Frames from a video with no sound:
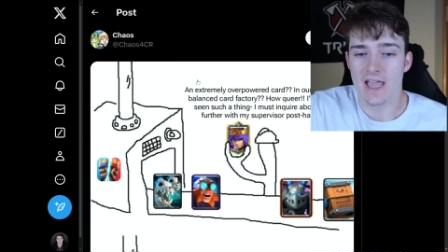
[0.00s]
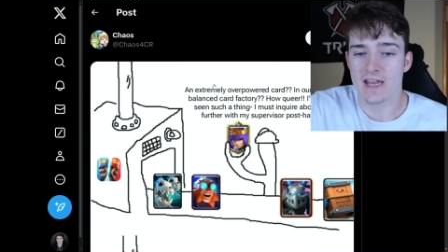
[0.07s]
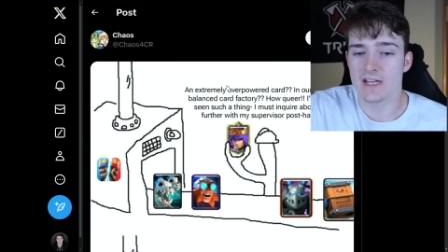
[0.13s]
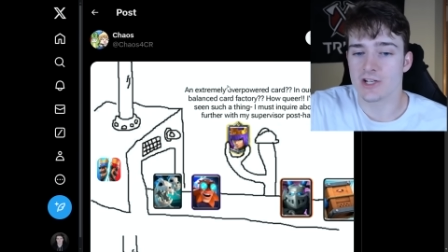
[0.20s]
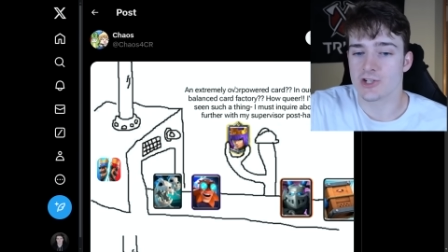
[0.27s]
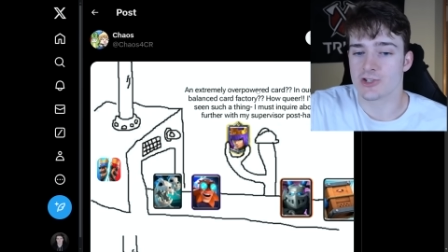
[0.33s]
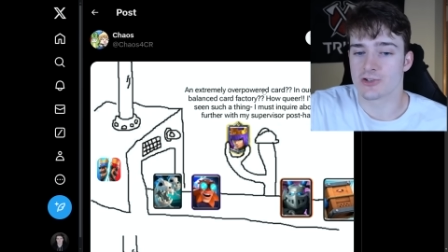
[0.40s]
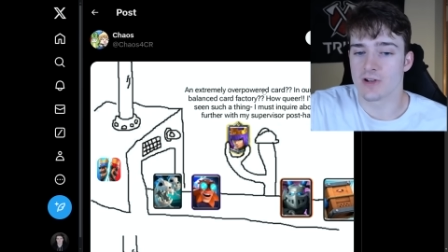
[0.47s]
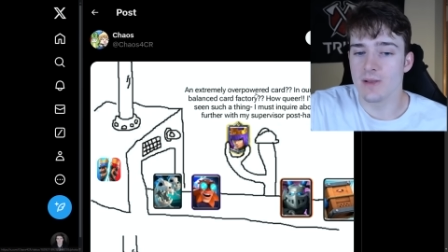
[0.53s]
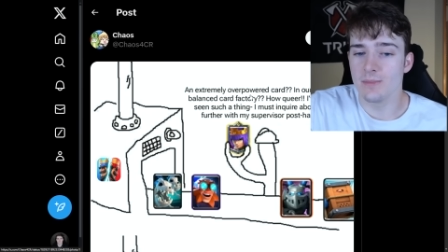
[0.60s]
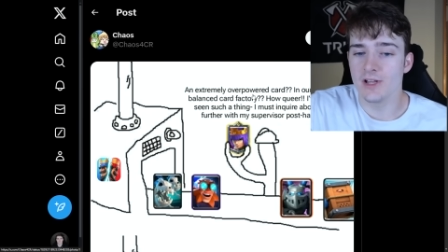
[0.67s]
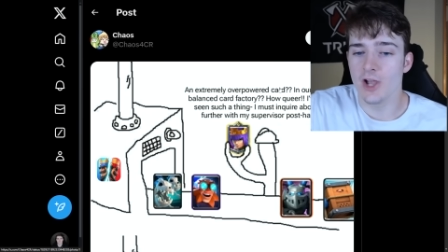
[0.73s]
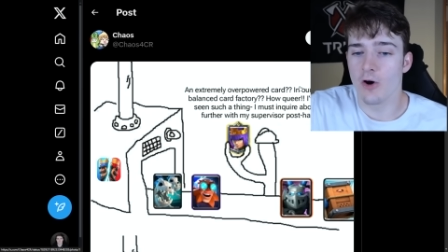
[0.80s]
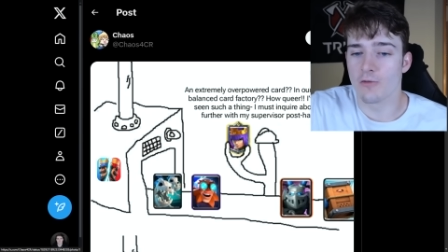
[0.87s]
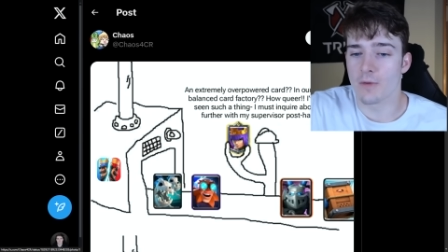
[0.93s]
An
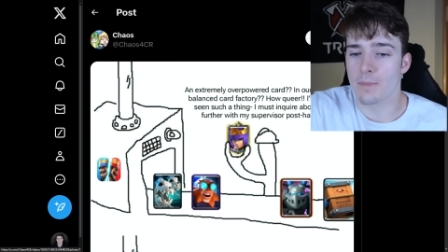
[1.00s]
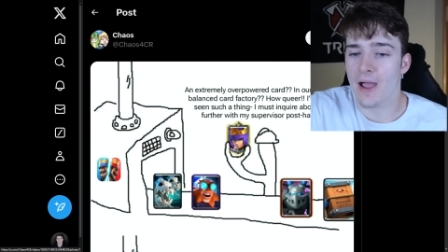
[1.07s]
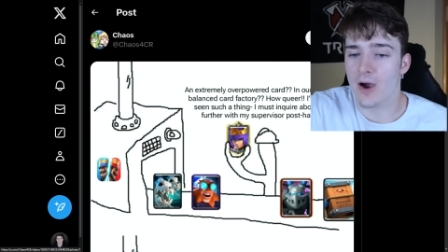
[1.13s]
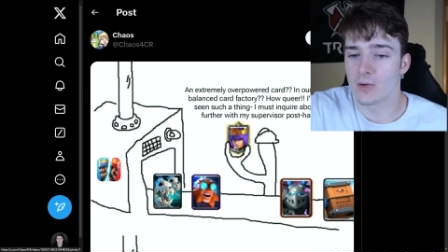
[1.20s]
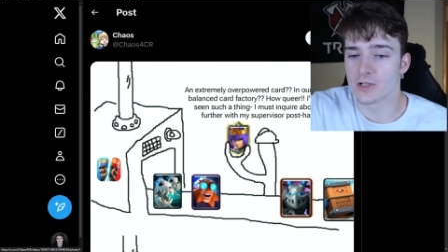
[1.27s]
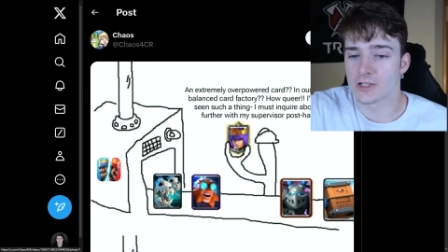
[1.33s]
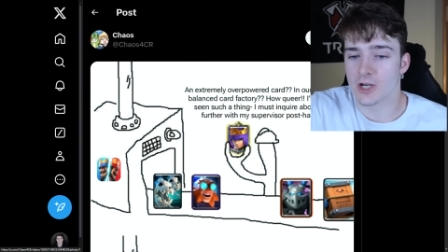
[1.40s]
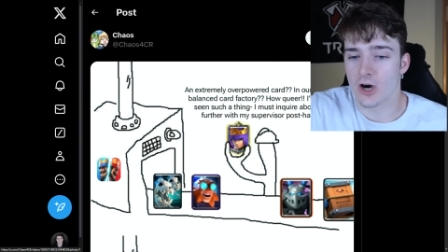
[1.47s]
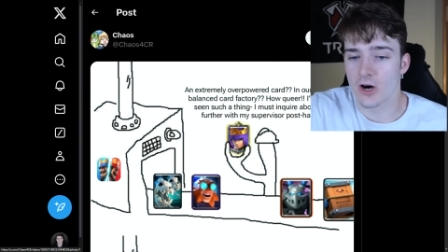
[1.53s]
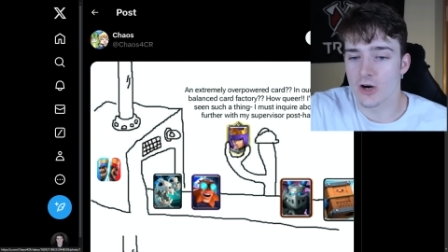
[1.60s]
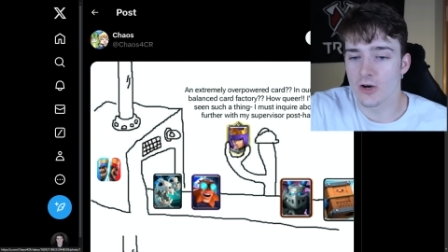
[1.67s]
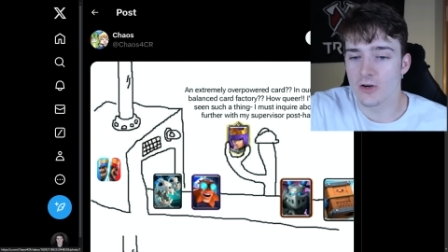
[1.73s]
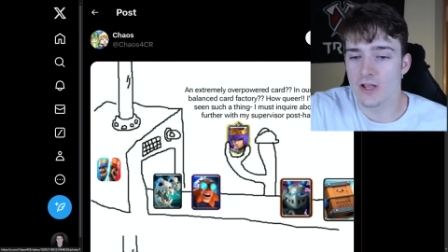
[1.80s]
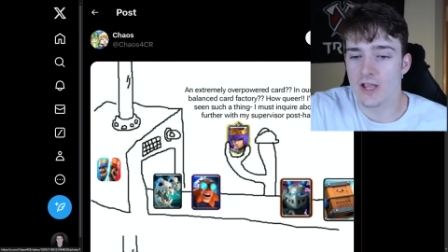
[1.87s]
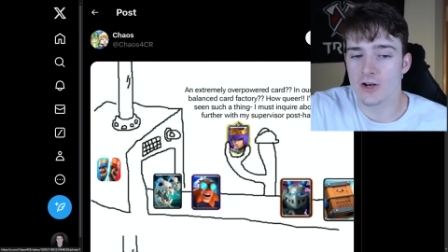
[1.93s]
extremely overpowered
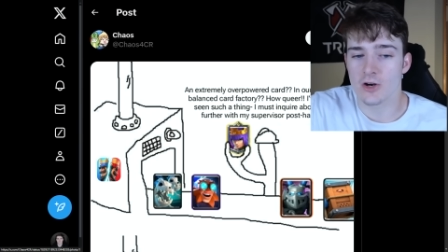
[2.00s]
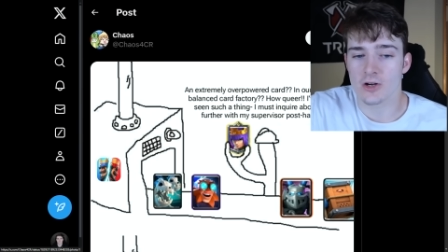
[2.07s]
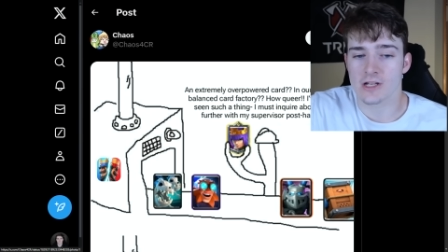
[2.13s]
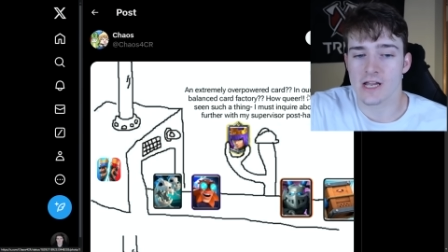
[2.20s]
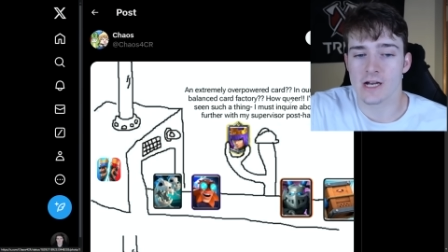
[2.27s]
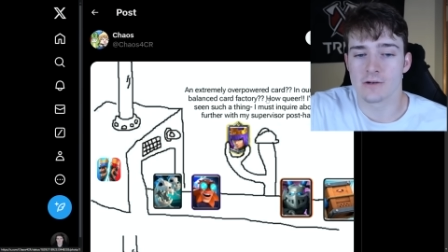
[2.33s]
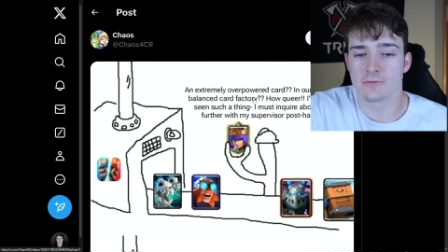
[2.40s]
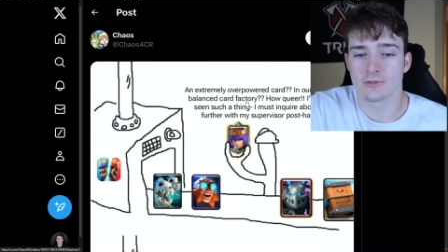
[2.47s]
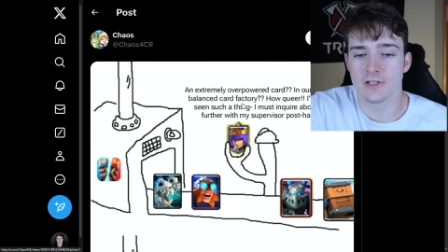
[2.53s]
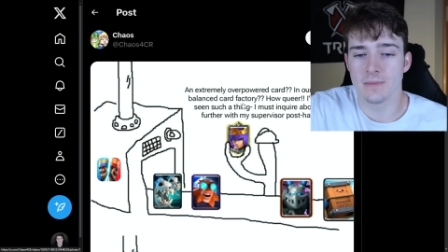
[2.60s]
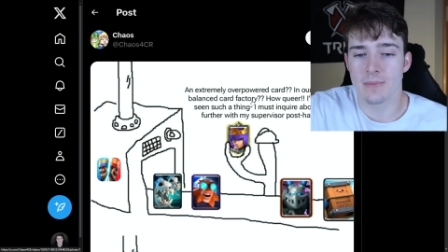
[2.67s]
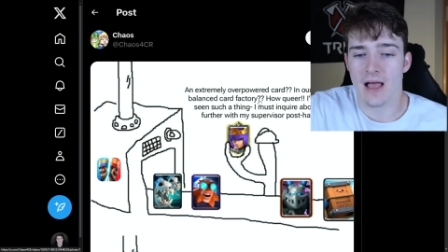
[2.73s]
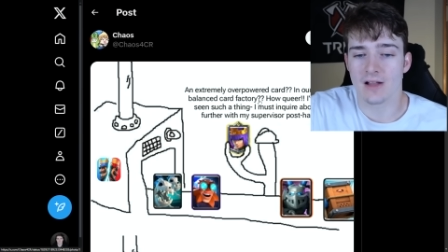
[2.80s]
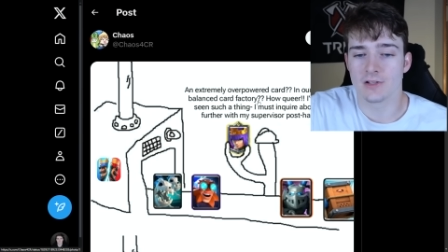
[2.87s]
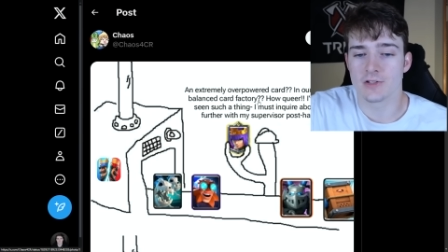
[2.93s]
card in our carefully
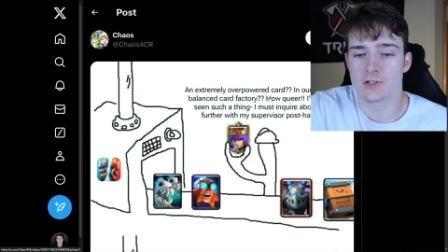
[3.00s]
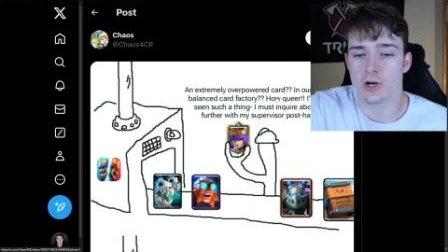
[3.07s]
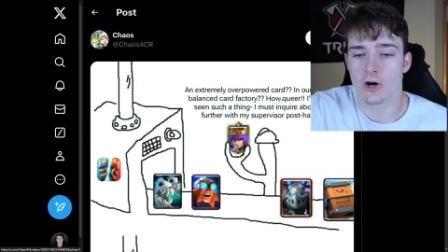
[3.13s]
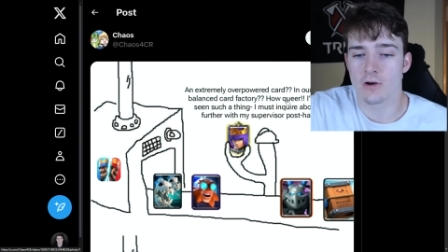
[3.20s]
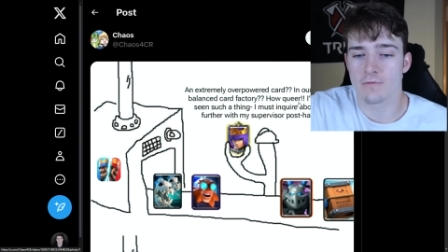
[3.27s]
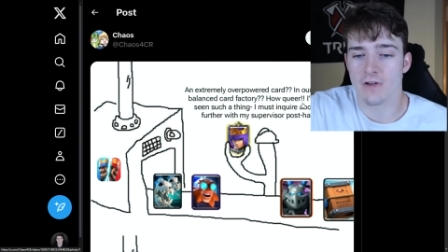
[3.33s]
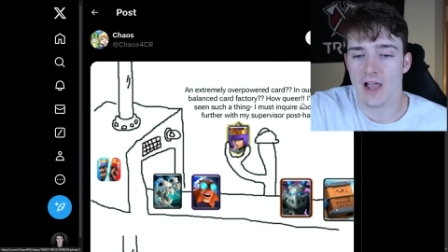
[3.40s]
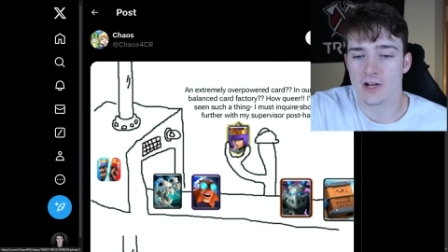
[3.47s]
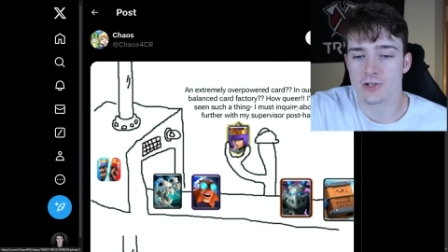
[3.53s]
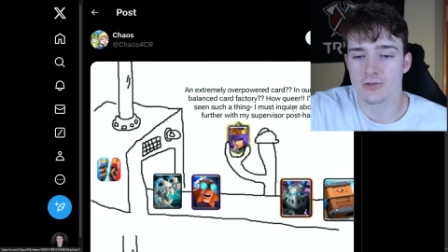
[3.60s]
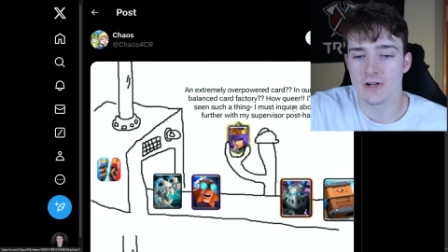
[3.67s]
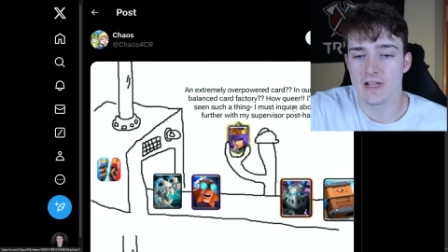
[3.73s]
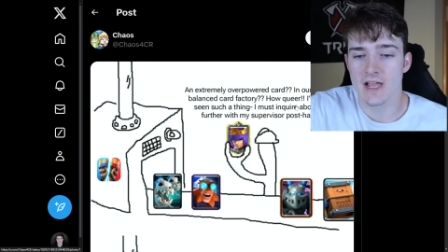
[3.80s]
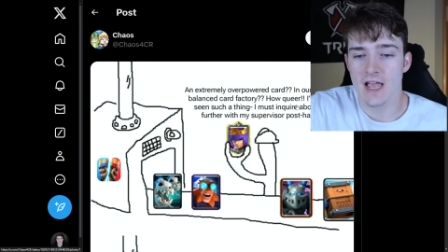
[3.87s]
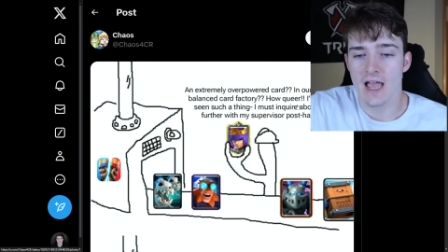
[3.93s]
balanced card
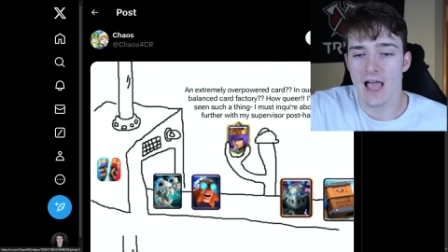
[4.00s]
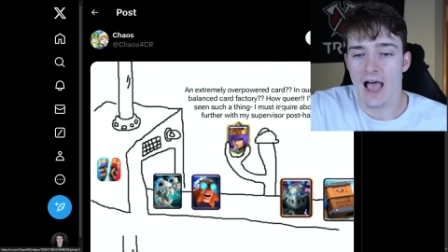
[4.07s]
factory.